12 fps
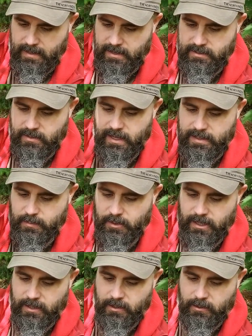So that's
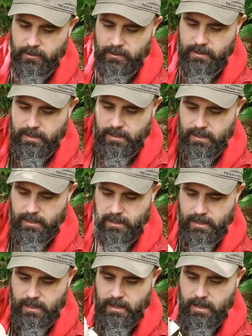pretty cool,
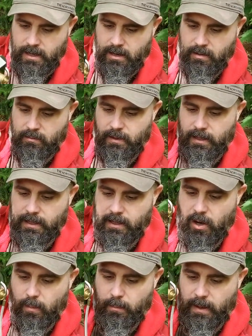really
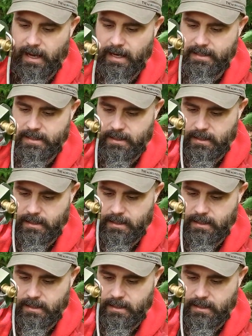compact.